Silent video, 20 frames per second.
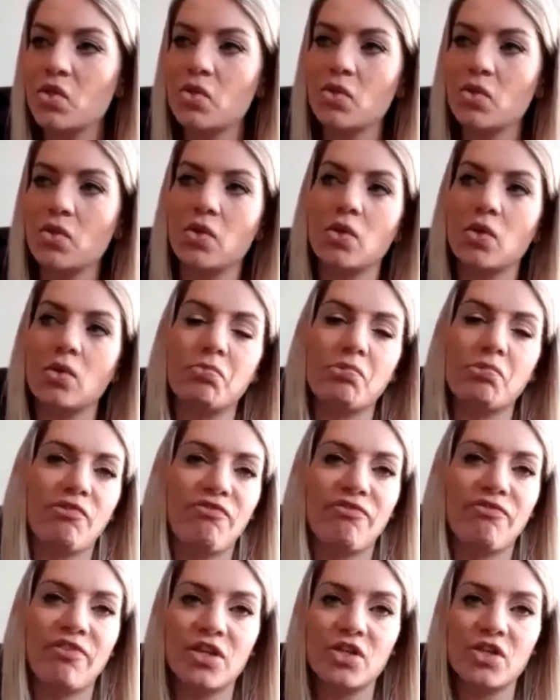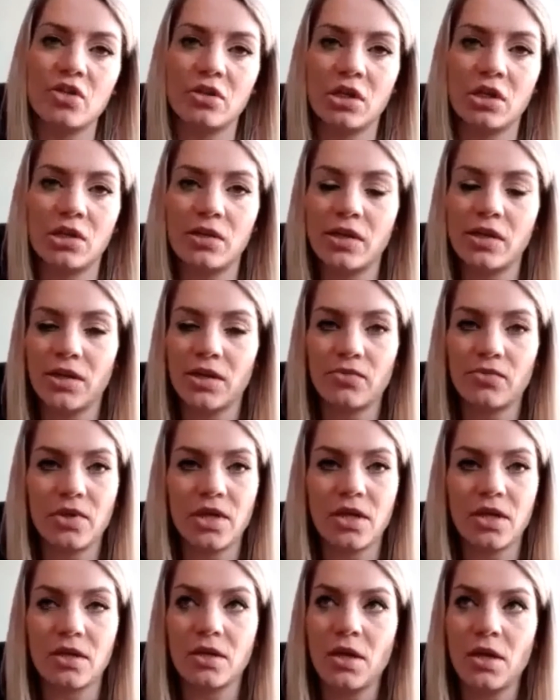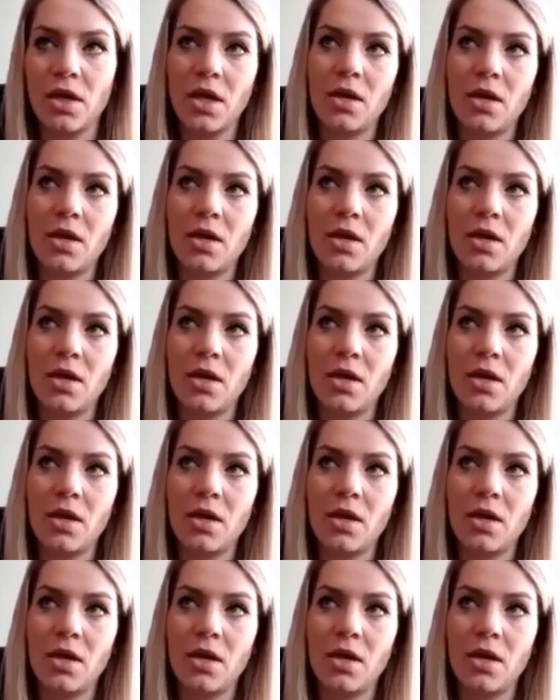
to your professional career.